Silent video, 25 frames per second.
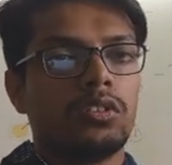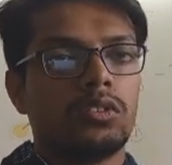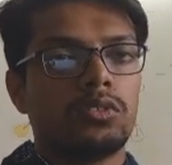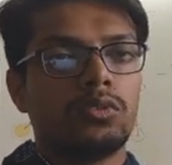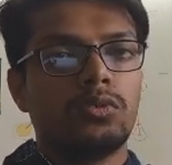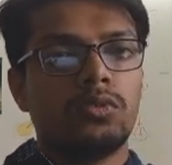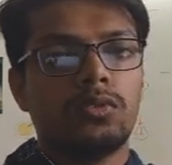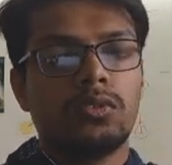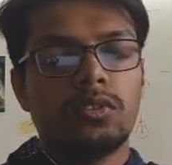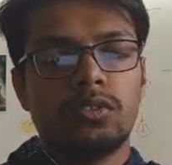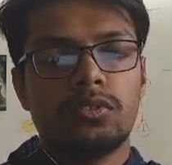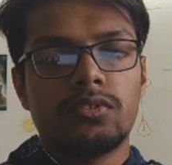
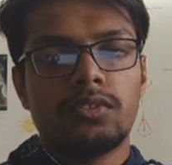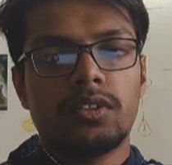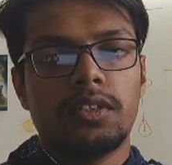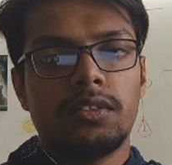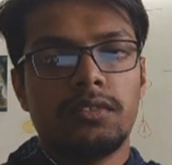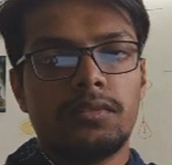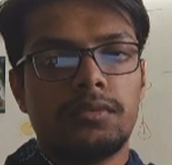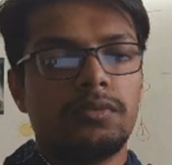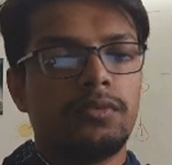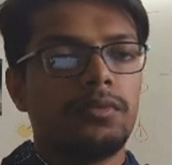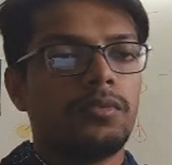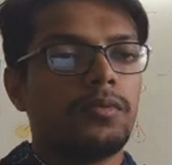Google
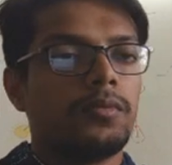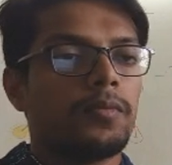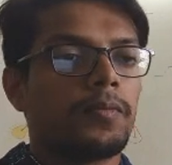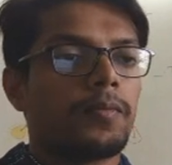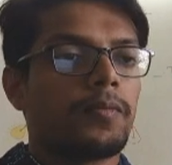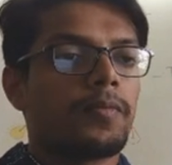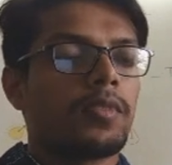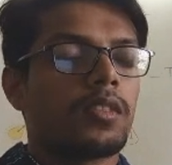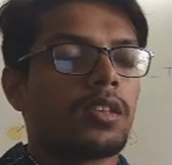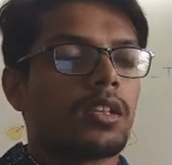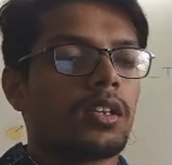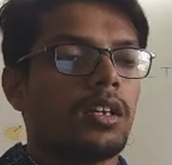Drive,
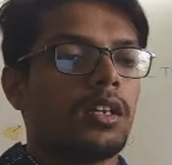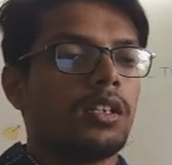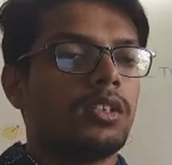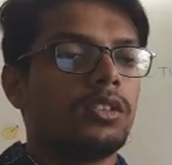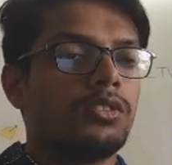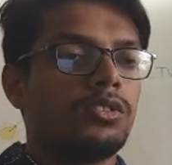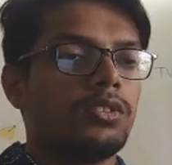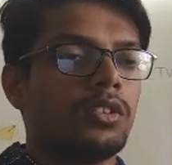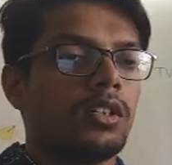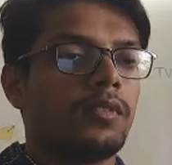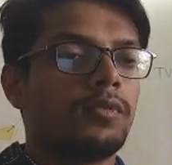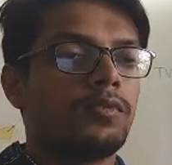and
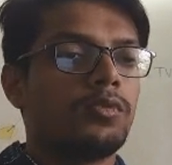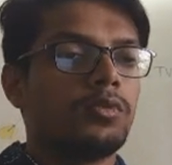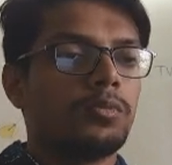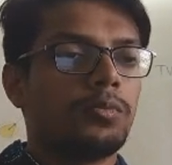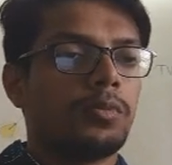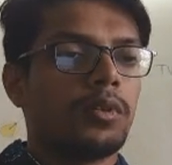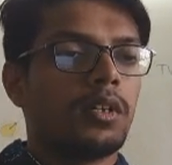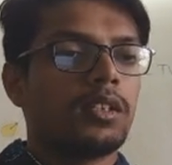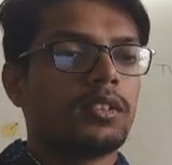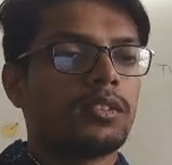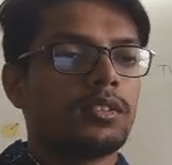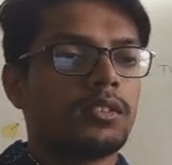you have to
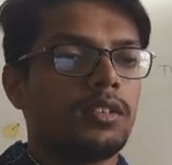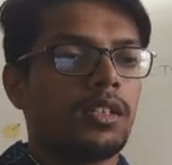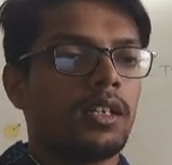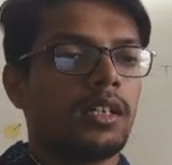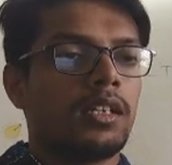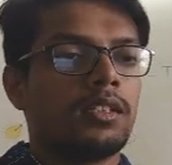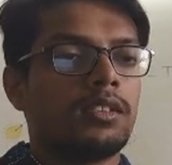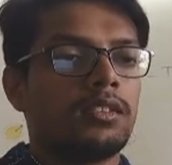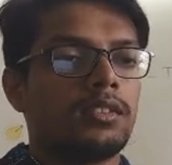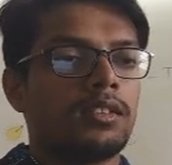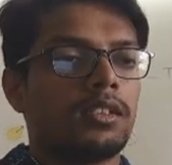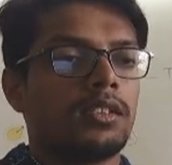pass
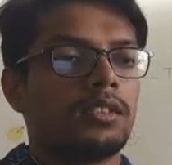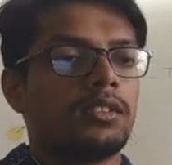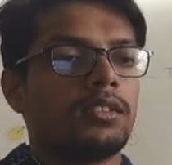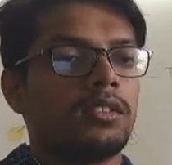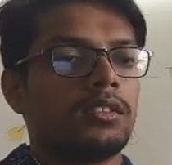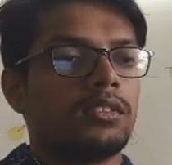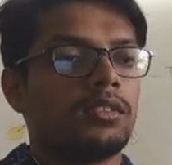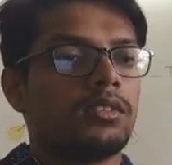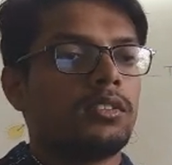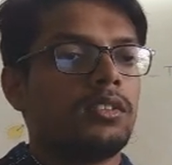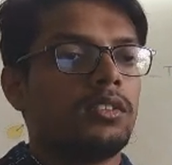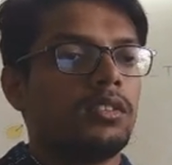that, and
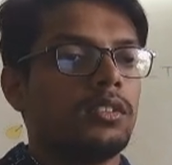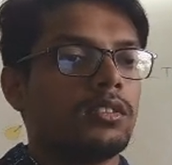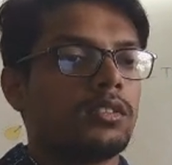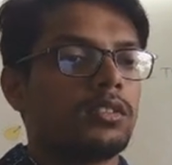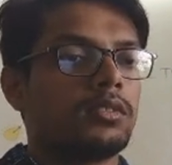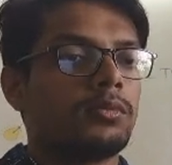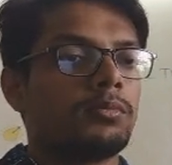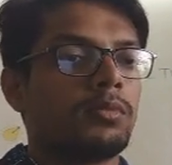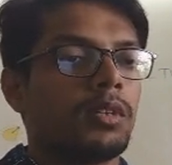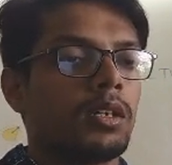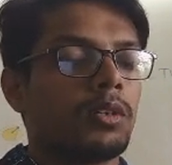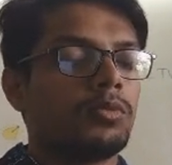then see
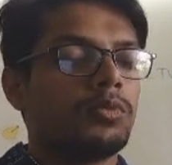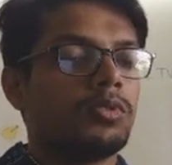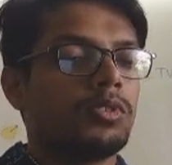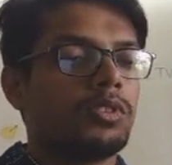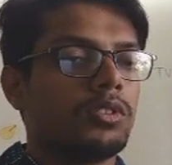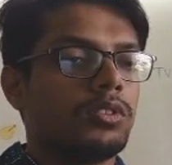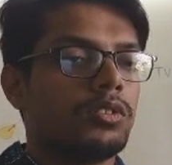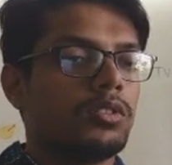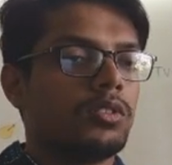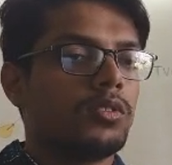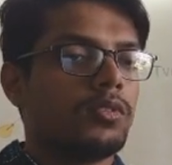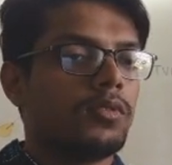it's
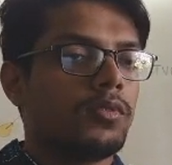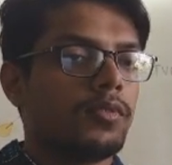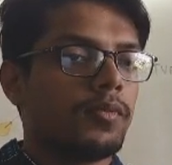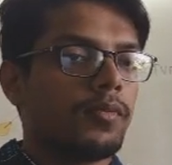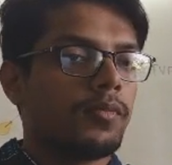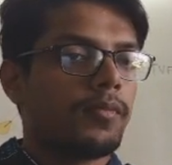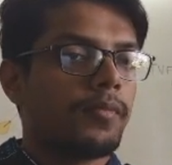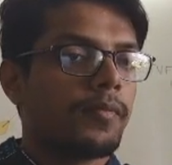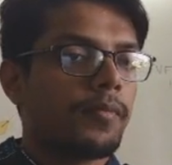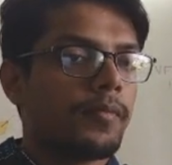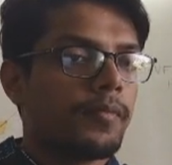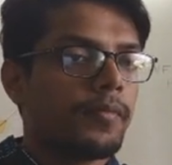mounted.
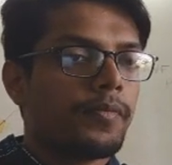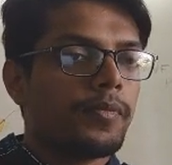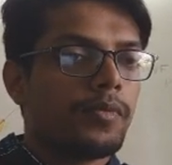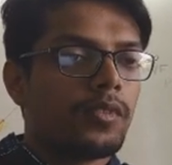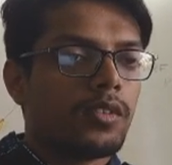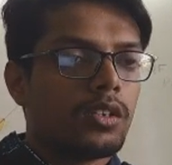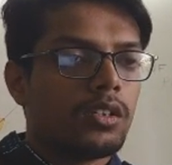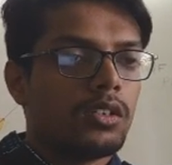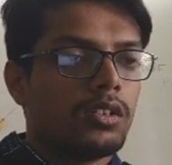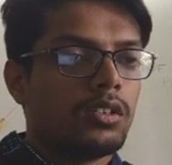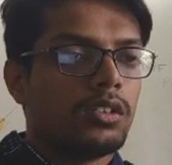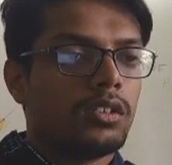
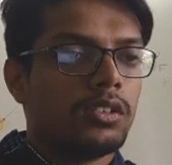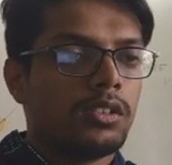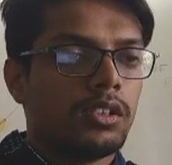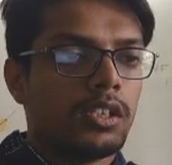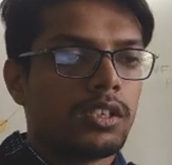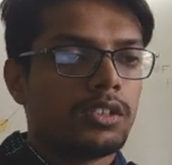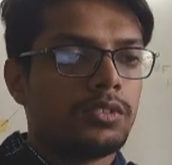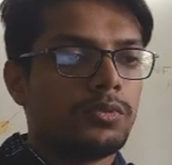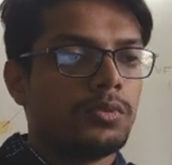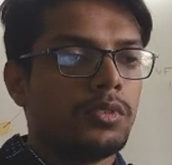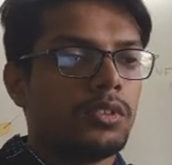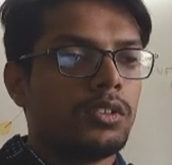
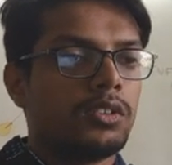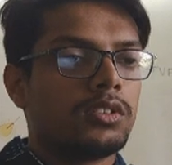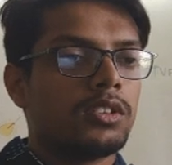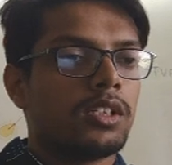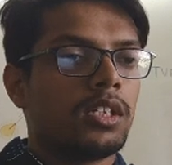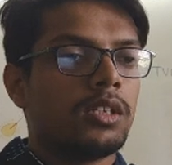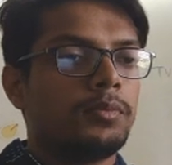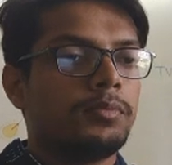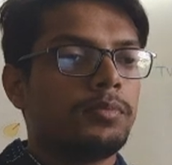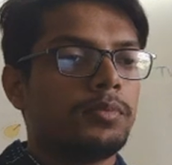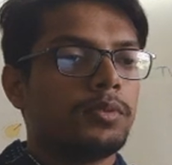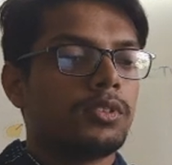Next we'll
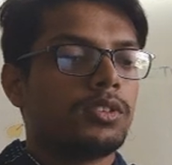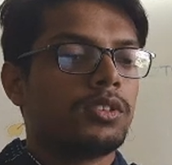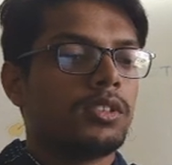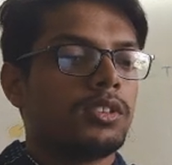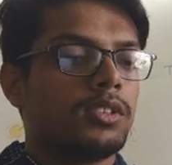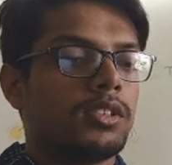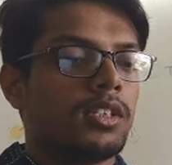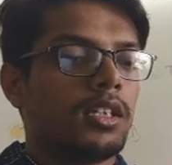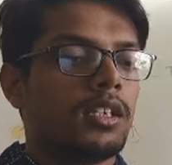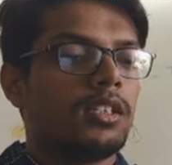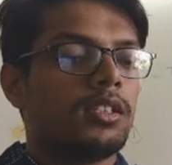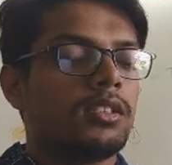type
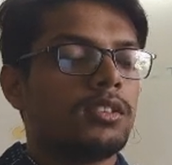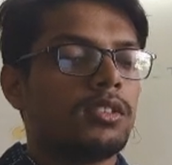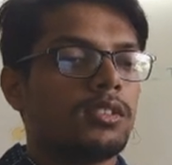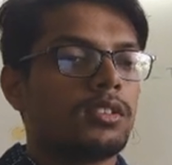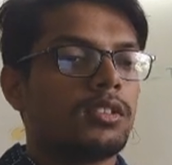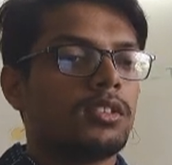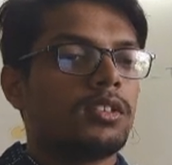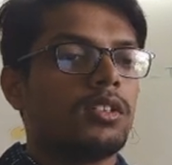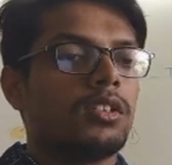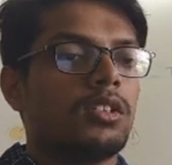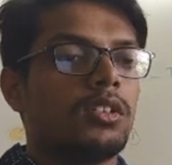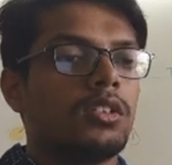
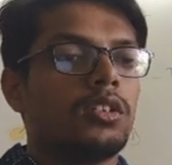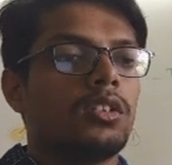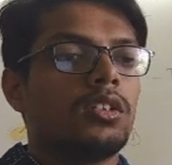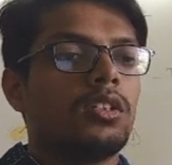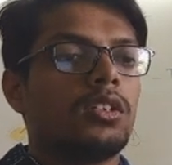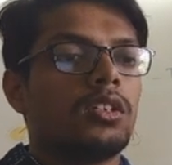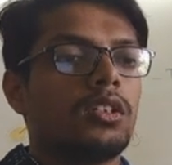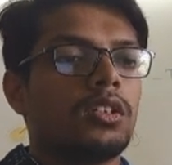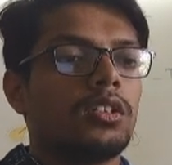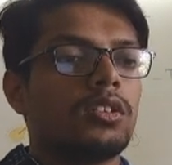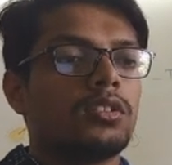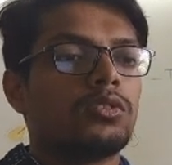%ls.
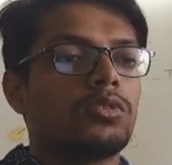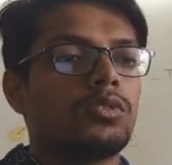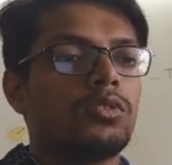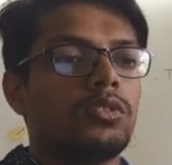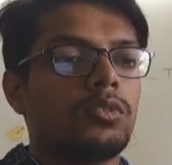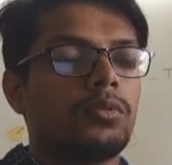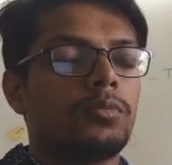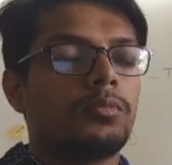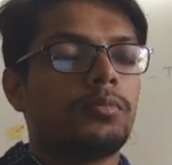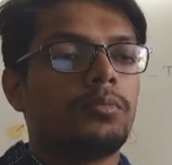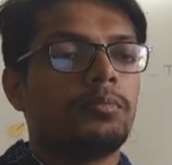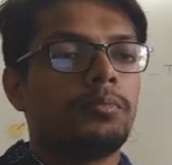So
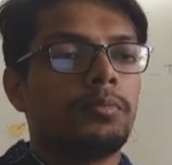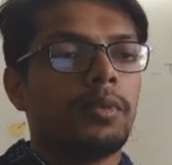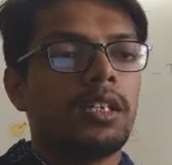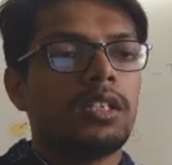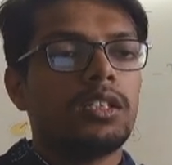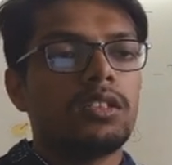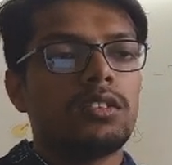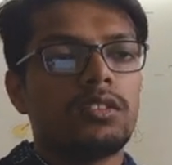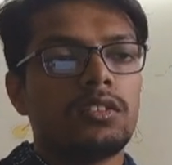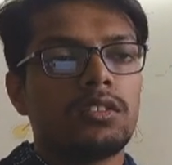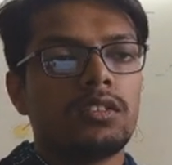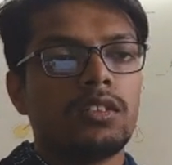the
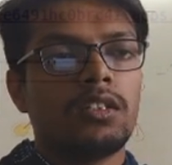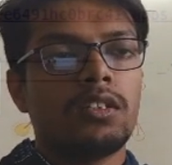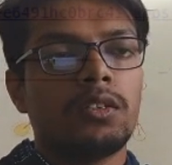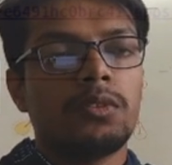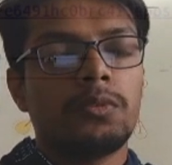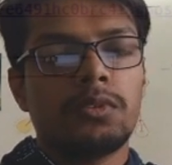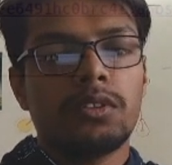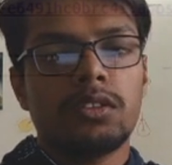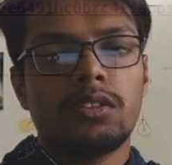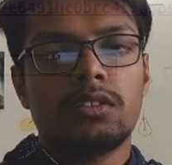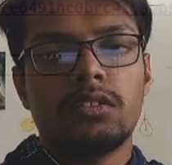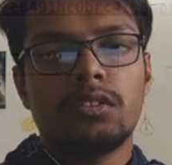best thing
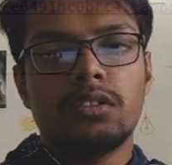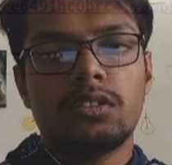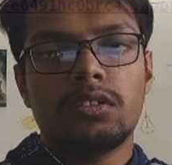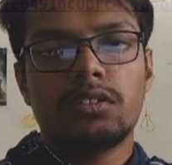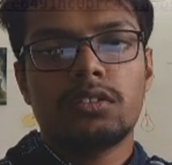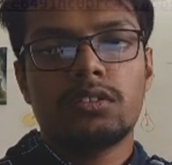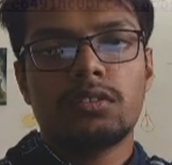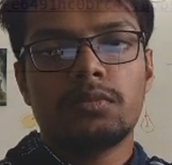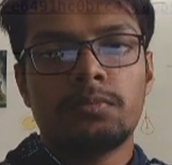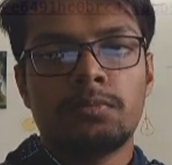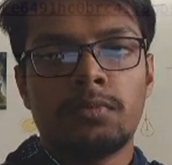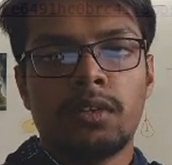with
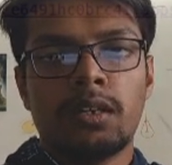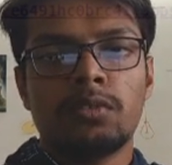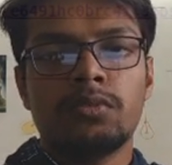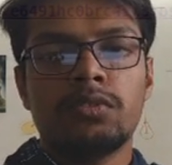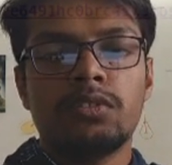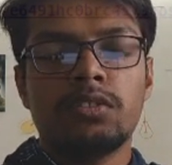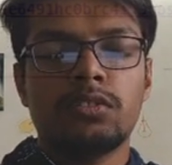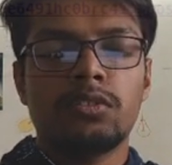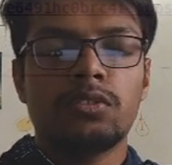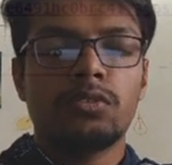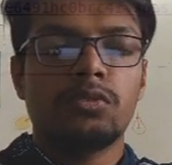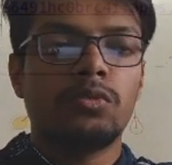this
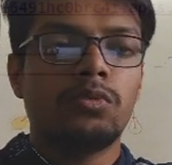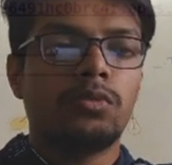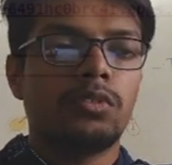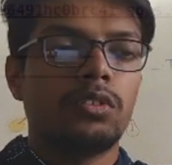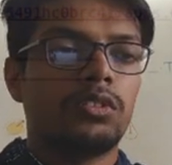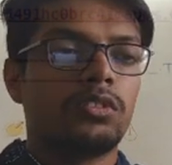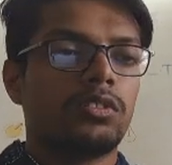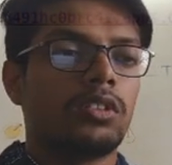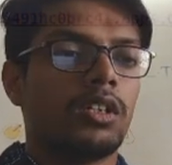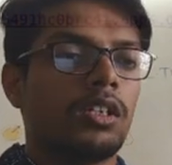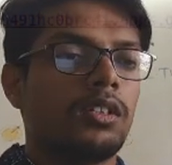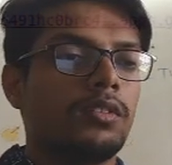mounting the
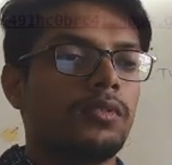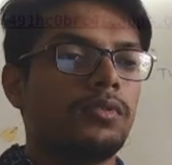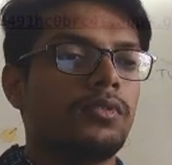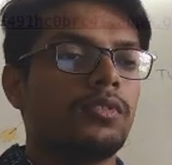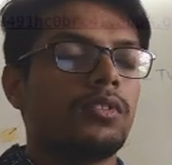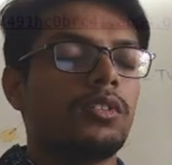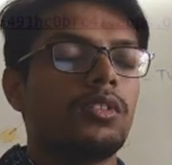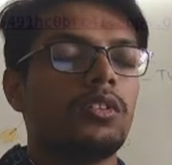Google Drive,